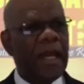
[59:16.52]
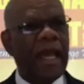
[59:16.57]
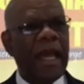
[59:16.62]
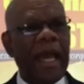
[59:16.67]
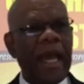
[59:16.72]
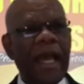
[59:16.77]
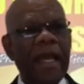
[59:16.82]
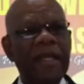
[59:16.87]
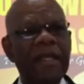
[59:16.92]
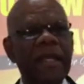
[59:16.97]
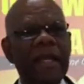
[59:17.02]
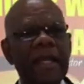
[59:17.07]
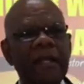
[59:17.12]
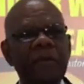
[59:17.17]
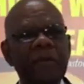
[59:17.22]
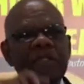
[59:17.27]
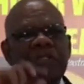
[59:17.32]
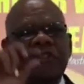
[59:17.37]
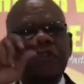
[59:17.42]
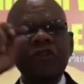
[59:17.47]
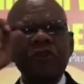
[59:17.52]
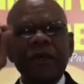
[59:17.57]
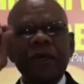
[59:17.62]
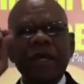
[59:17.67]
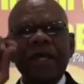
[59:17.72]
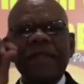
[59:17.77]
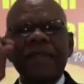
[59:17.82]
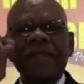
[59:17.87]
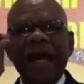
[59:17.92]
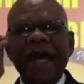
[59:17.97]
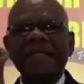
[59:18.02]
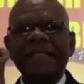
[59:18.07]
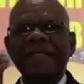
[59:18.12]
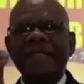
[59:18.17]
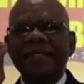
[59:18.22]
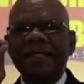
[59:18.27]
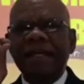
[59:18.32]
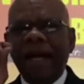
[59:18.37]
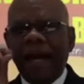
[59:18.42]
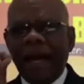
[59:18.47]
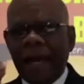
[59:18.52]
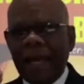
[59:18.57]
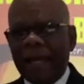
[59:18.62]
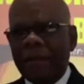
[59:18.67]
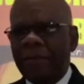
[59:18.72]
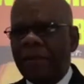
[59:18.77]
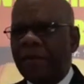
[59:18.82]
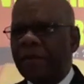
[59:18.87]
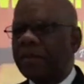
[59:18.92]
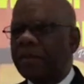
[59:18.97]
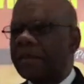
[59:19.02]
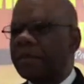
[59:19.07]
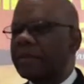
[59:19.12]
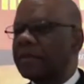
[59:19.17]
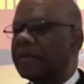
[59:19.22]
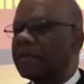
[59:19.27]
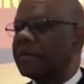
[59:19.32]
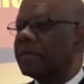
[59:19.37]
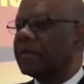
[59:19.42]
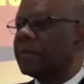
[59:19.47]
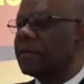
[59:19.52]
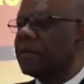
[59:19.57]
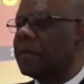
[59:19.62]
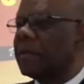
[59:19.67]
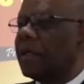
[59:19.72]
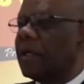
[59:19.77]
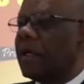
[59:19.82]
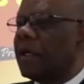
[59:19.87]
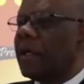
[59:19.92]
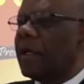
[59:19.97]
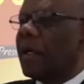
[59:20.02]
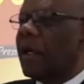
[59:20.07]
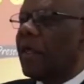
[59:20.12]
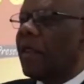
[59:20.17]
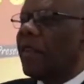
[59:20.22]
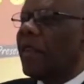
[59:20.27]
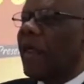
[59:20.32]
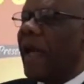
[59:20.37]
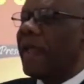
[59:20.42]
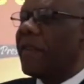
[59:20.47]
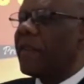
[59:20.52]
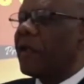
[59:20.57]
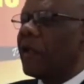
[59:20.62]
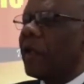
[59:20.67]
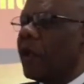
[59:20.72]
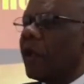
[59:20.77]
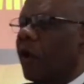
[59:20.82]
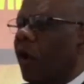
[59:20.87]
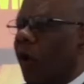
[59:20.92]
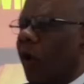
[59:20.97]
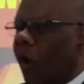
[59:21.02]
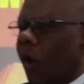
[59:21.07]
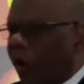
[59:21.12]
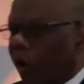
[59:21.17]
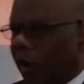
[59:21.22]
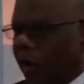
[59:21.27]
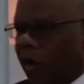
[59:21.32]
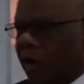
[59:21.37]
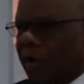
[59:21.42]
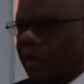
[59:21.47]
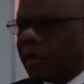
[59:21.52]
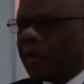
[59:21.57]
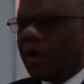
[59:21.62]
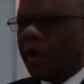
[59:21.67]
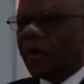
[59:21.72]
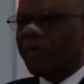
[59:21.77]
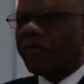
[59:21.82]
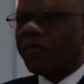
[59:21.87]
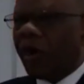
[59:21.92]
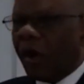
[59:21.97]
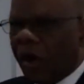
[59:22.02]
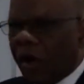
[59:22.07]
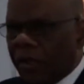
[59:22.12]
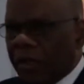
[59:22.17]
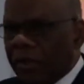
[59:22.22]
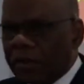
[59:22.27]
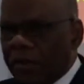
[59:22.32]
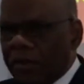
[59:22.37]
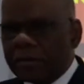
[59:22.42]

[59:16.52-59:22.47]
And it was during that time that the law of God,